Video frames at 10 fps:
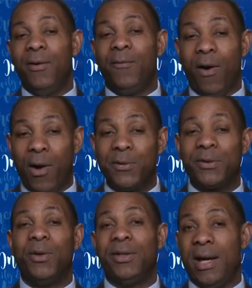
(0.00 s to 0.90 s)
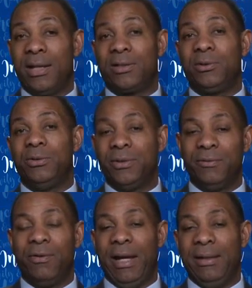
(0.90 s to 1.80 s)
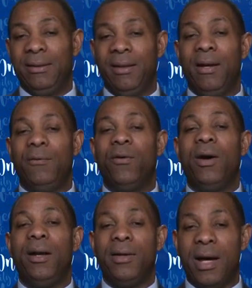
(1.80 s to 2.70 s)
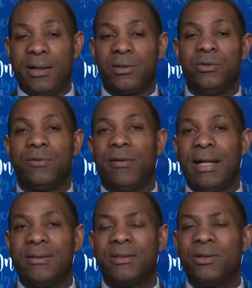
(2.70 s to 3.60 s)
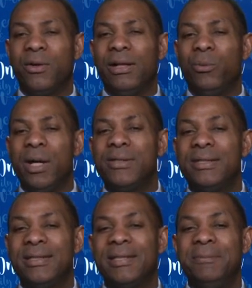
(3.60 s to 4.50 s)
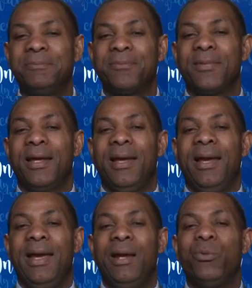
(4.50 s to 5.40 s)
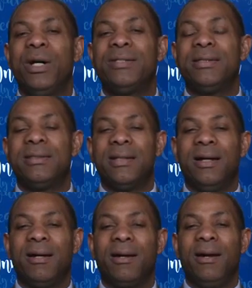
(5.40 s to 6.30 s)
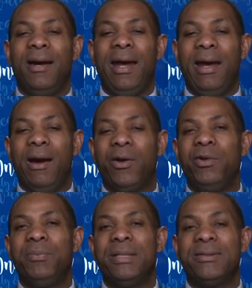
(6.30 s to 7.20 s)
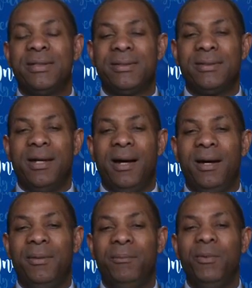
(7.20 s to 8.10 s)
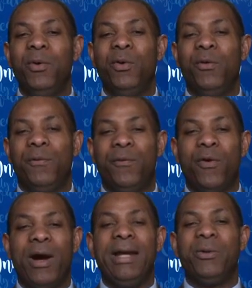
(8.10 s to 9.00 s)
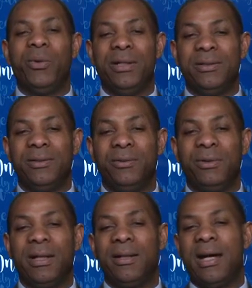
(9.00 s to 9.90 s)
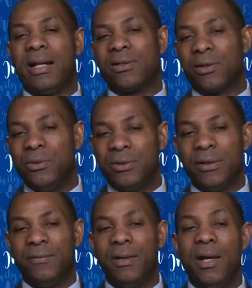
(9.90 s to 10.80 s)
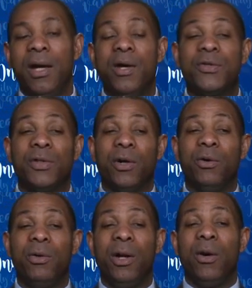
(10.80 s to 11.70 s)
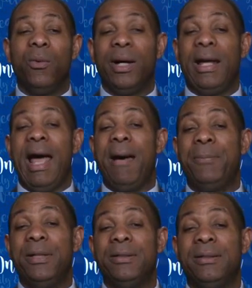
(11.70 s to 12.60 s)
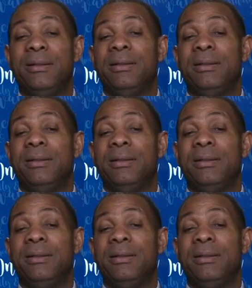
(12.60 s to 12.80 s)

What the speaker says: for also a non-exclusive right, for a non-exclusive license. So it wasn't a good business move for anyone to get a non-exclusive. So what happened